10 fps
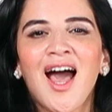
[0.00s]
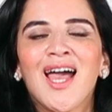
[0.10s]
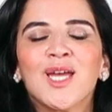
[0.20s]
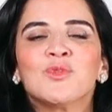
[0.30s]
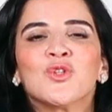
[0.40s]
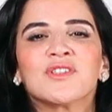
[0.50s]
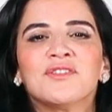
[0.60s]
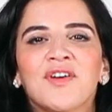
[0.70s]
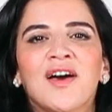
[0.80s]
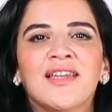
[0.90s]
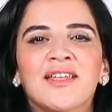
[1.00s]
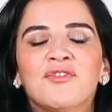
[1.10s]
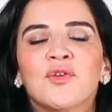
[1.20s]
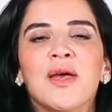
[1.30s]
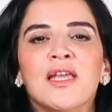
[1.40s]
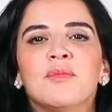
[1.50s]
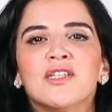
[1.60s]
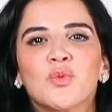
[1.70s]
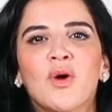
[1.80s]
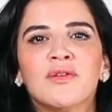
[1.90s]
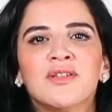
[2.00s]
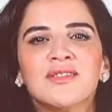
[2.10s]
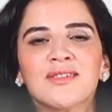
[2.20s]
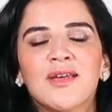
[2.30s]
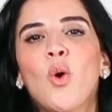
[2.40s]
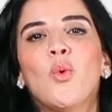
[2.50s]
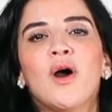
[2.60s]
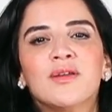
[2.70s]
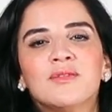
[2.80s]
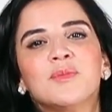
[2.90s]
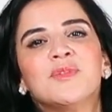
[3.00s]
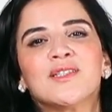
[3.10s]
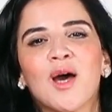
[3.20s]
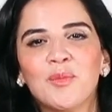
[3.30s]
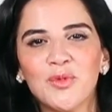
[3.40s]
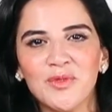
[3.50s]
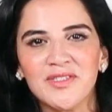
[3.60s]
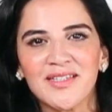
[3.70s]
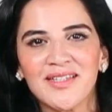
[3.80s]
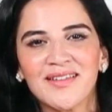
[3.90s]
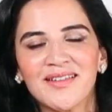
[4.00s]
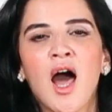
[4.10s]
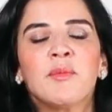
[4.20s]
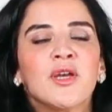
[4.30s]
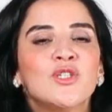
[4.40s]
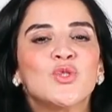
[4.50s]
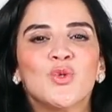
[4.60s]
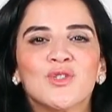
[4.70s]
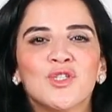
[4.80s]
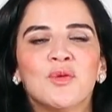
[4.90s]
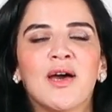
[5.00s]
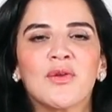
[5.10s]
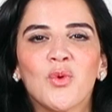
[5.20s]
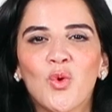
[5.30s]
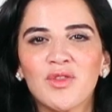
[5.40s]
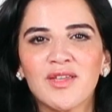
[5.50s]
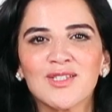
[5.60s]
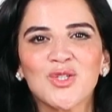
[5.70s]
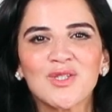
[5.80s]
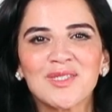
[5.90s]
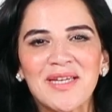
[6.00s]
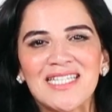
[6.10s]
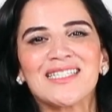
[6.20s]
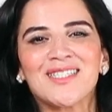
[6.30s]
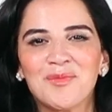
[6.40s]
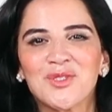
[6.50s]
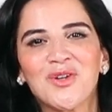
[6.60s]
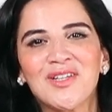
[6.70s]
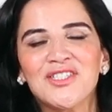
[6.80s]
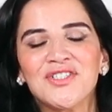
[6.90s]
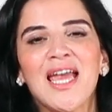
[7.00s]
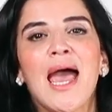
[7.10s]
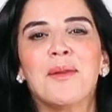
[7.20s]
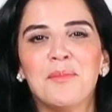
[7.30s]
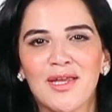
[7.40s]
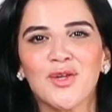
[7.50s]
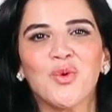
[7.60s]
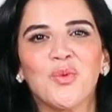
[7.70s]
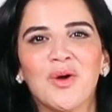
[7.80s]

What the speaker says: Hi, I'm Dr. Vali from LMS Wellness. Welcome to BAZAAR Beauty. I'm going to talk to you about all things cosmetic dermatology and medical